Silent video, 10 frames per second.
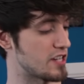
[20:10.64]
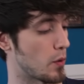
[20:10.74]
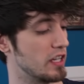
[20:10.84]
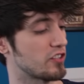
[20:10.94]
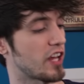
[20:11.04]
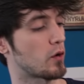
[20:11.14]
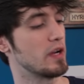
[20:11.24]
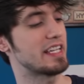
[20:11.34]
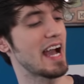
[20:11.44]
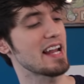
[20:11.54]
Alright, so it looks like
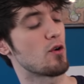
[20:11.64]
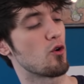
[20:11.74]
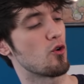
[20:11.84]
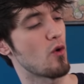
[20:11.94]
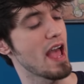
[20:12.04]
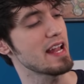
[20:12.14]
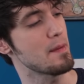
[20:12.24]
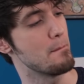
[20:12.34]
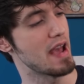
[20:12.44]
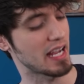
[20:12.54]
we got
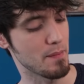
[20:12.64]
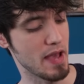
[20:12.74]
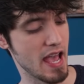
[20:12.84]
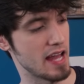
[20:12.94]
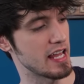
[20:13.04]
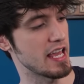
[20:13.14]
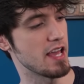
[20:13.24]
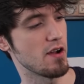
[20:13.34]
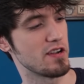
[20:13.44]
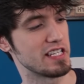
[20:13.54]
Red Mega Man
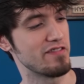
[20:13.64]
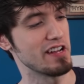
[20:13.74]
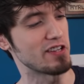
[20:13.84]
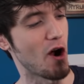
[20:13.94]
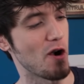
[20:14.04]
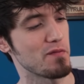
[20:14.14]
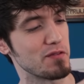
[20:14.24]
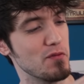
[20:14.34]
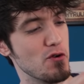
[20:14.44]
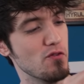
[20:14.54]
here. Even his
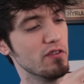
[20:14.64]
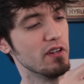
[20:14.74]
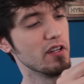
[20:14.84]
arms move.